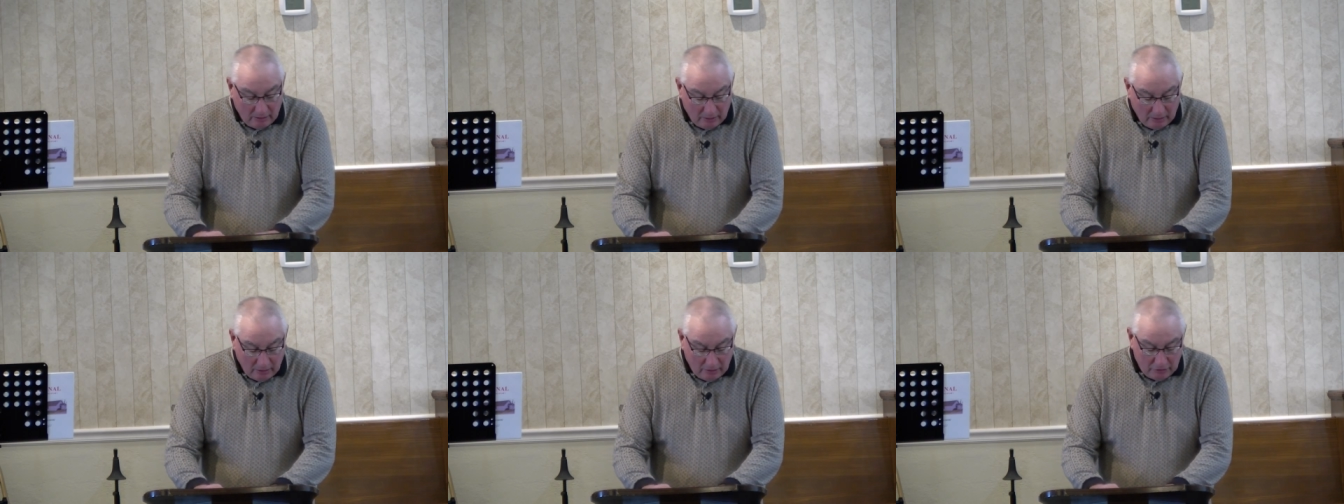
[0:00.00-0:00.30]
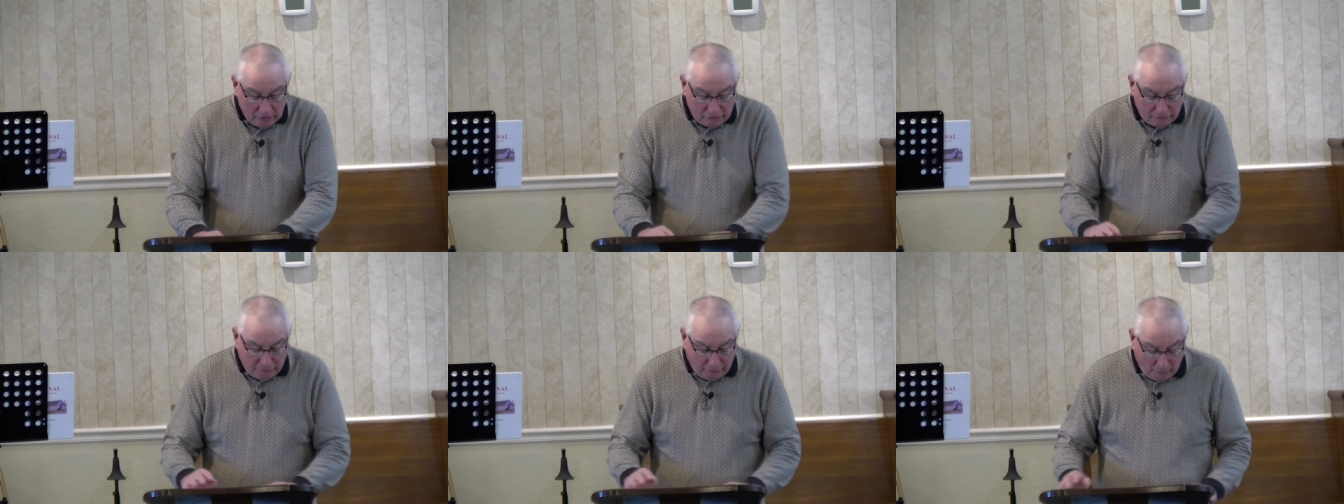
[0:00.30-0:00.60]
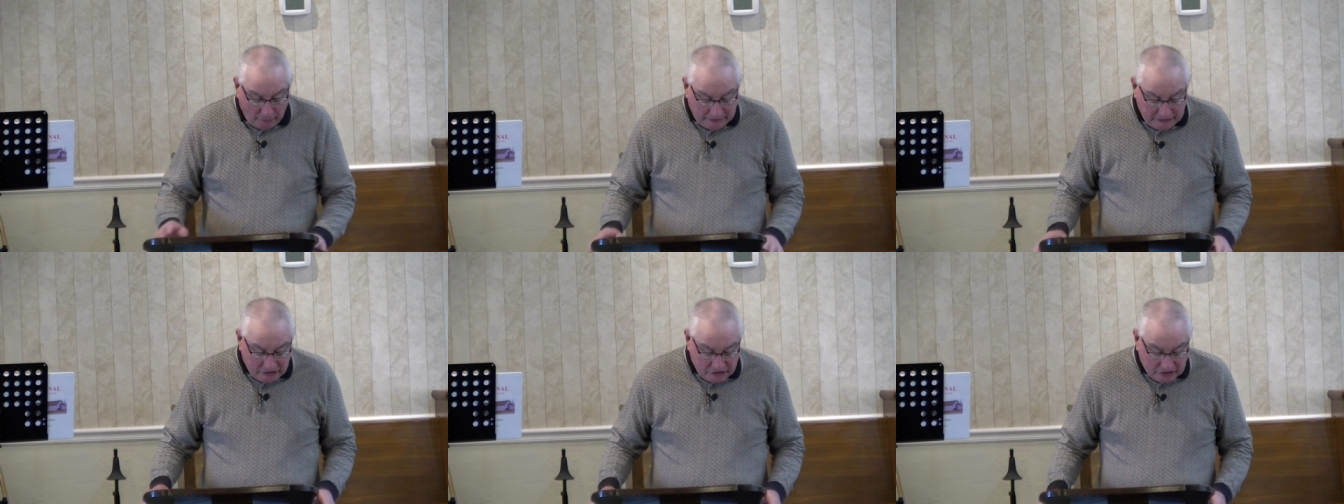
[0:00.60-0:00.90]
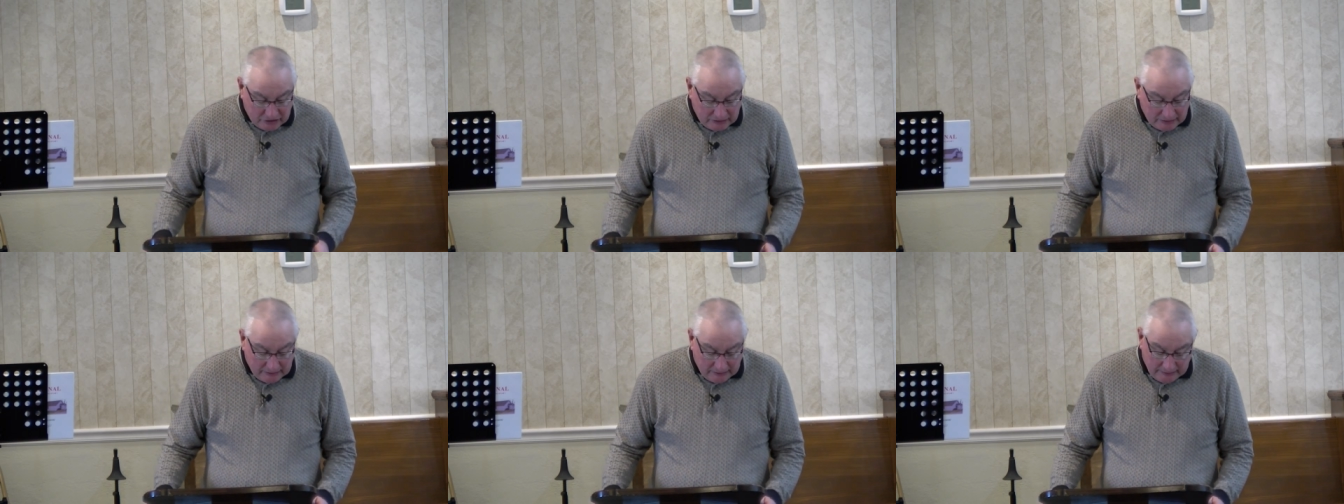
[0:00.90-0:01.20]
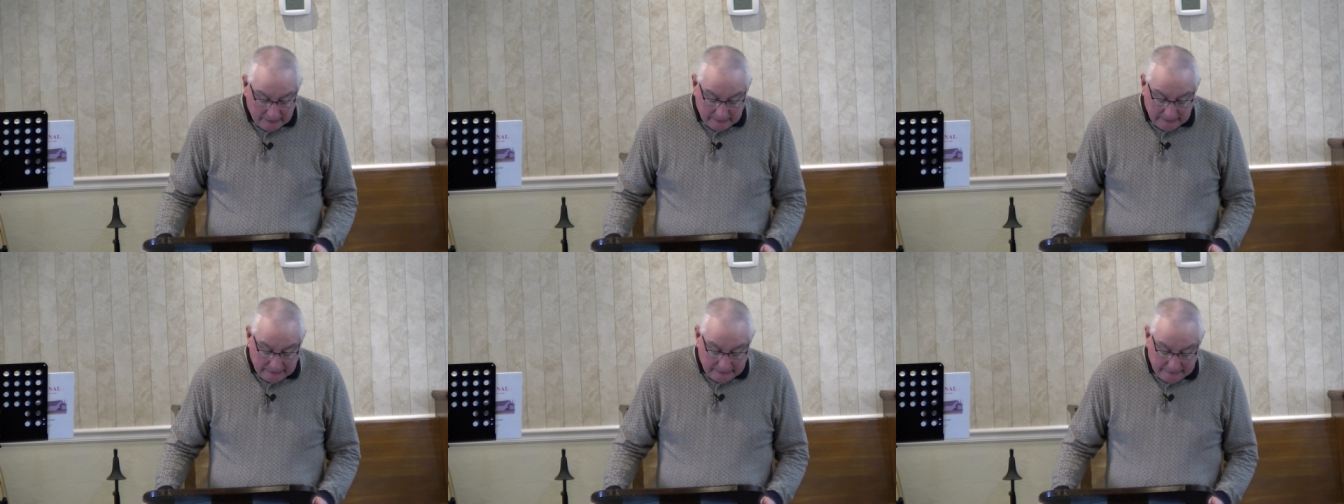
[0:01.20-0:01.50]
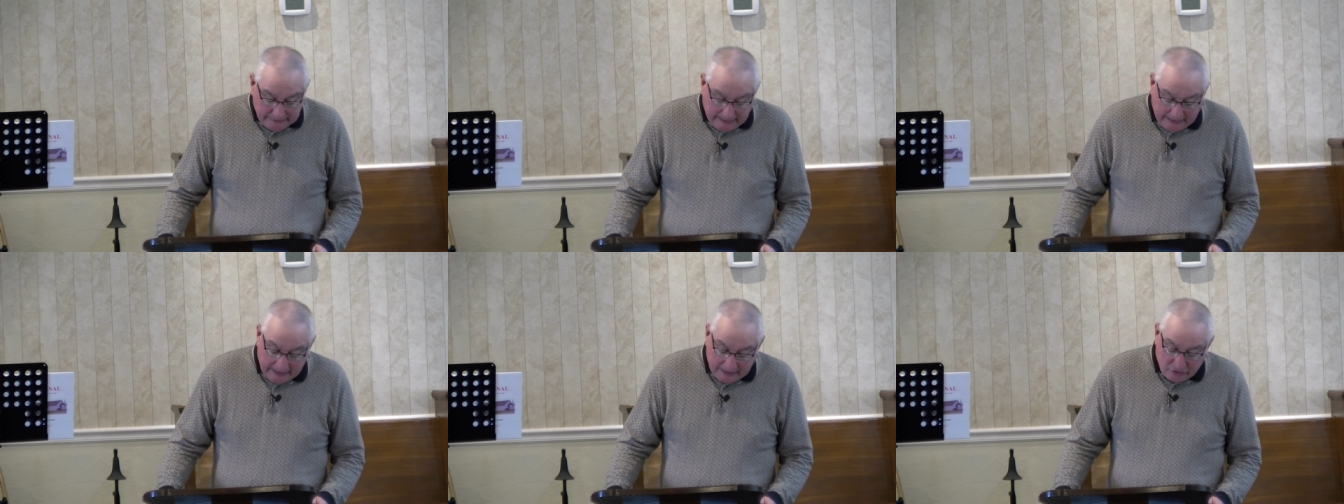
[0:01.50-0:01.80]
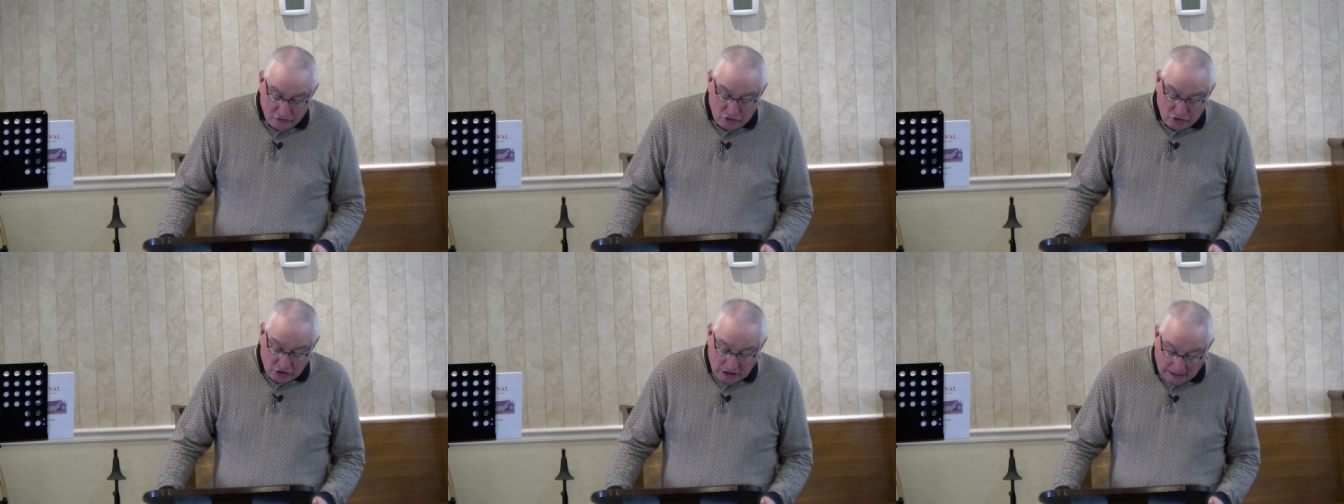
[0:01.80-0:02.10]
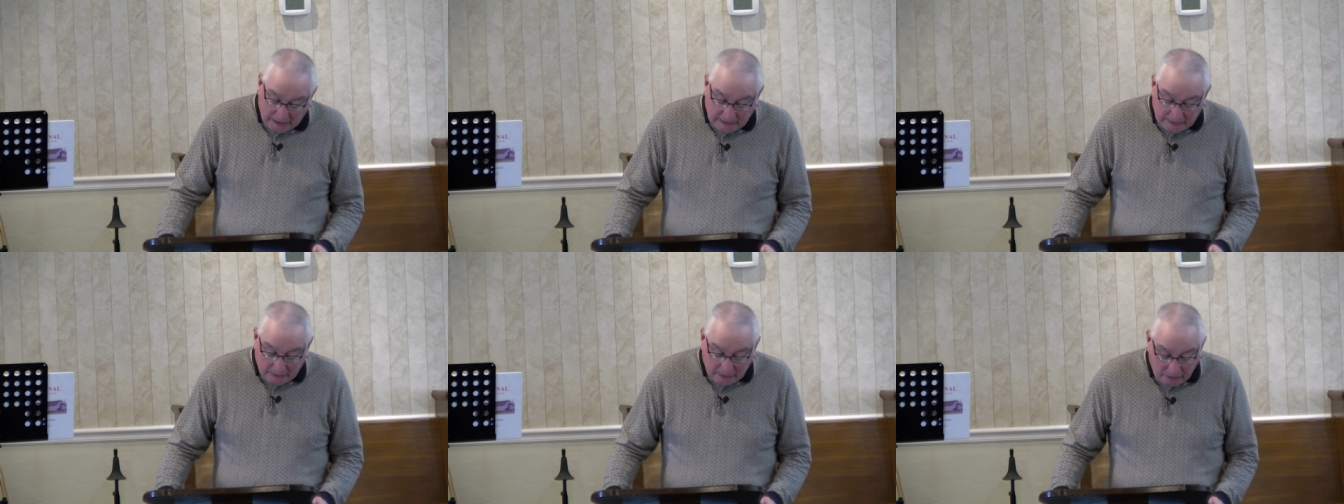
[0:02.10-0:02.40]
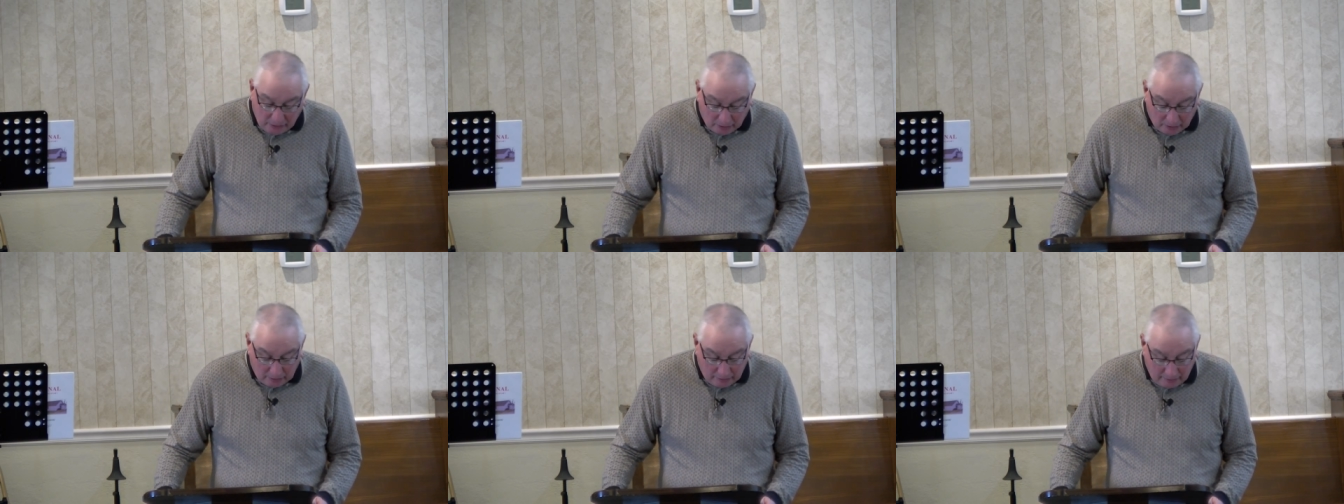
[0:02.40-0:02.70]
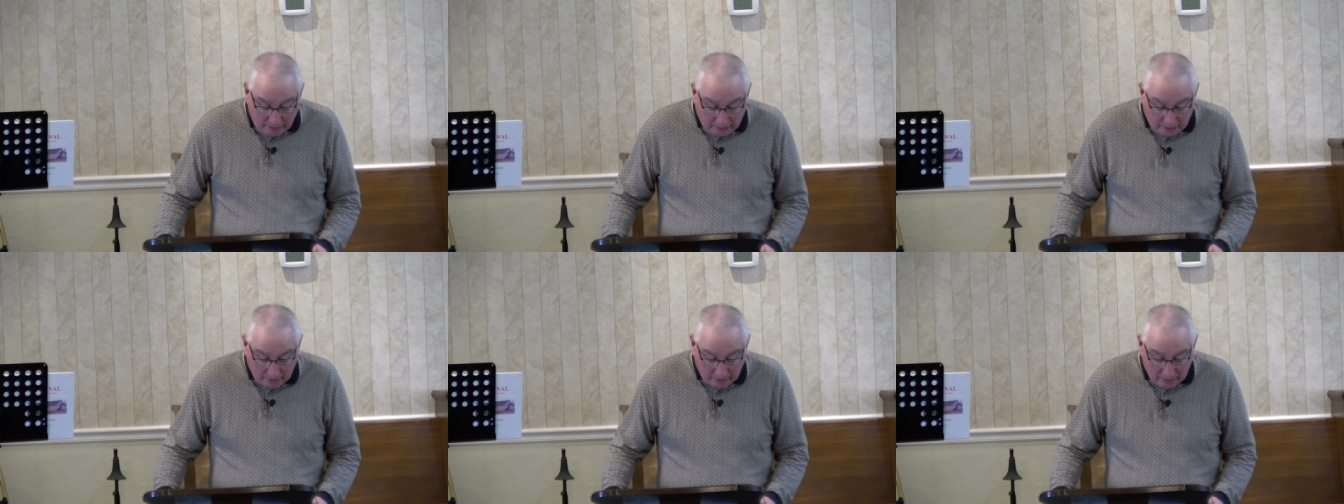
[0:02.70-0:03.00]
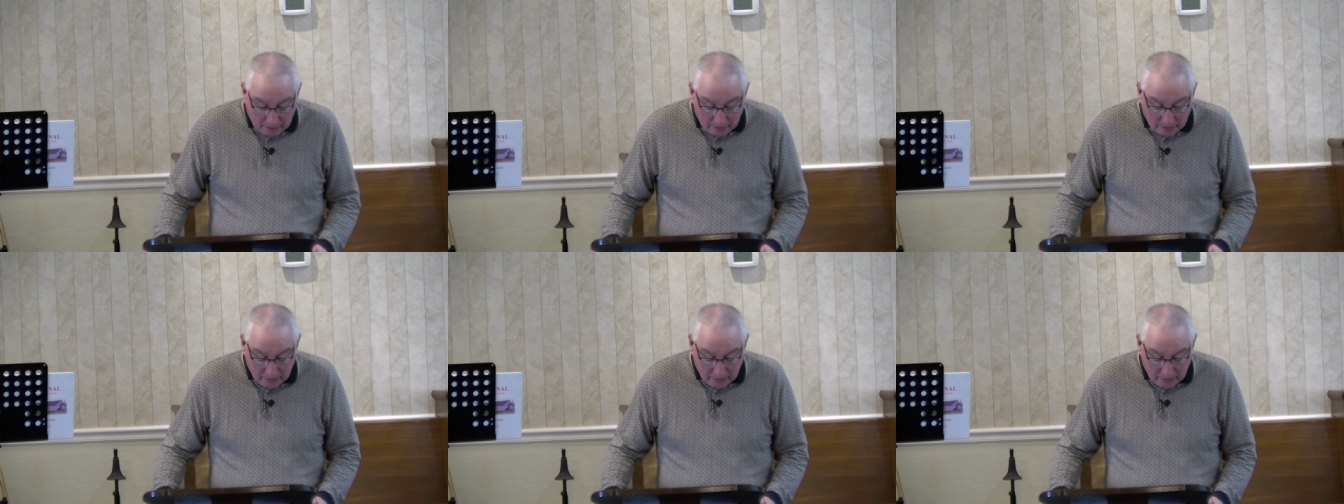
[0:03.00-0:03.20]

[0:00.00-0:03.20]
whose voice then shake the earth.